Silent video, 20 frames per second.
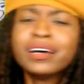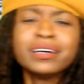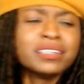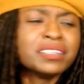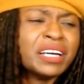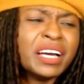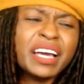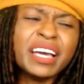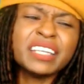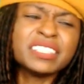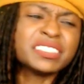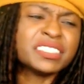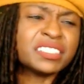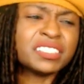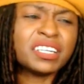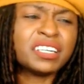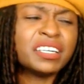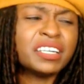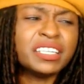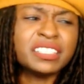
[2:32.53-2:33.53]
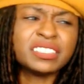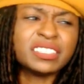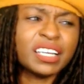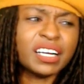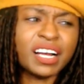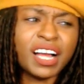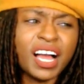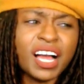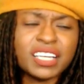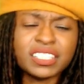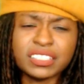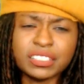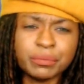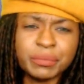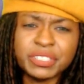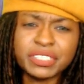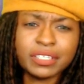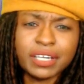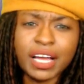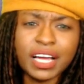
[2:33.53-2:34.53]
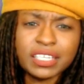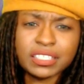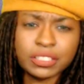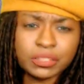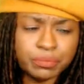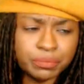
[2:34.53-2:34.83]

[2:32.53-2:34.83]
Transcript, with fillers: It's just her, it's her costume, it's her costume.